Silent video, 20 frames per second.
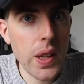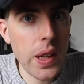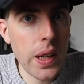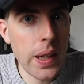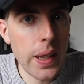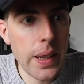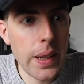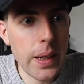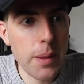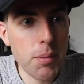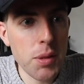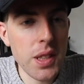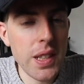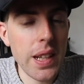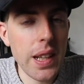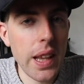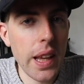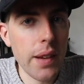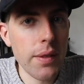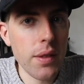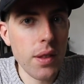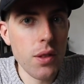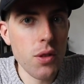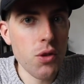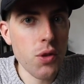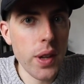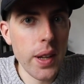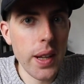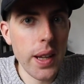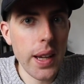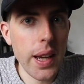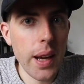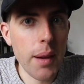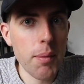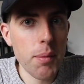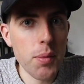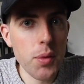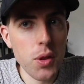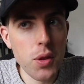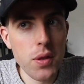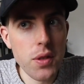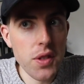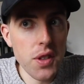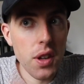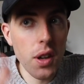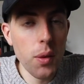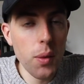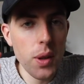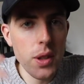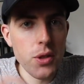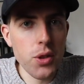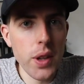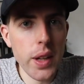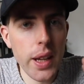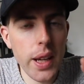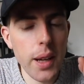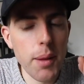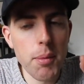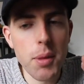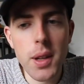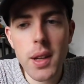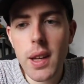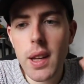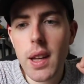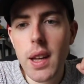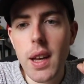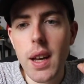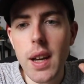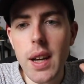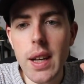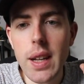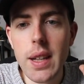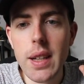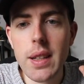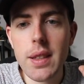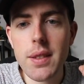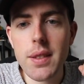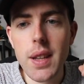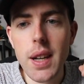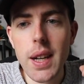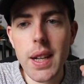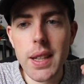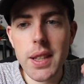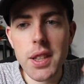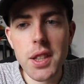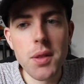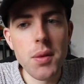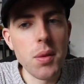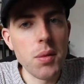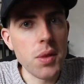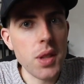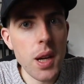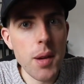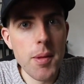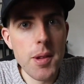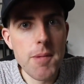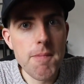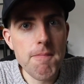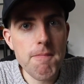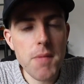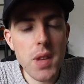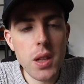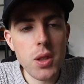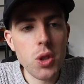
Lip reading: particularly after the training camp, the DIY training camp, and I knew it was coming.